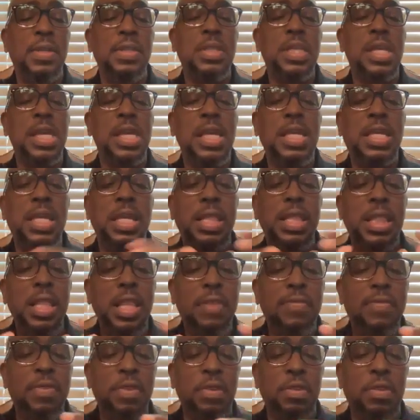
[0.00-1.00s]
See, he
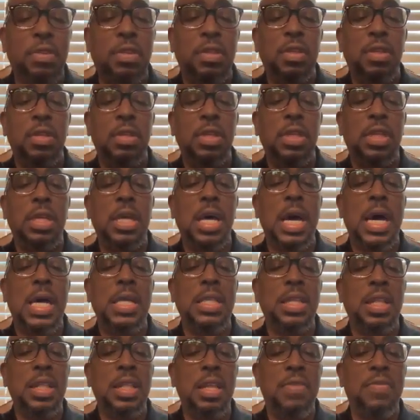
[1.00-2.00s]
delivers.
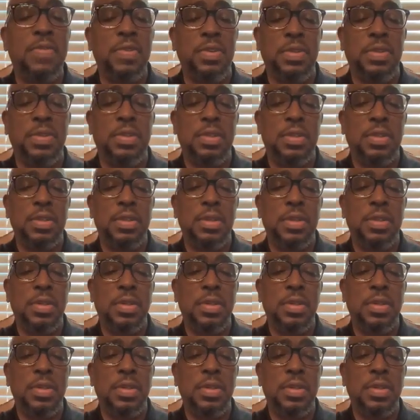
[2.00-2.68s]
God delivers.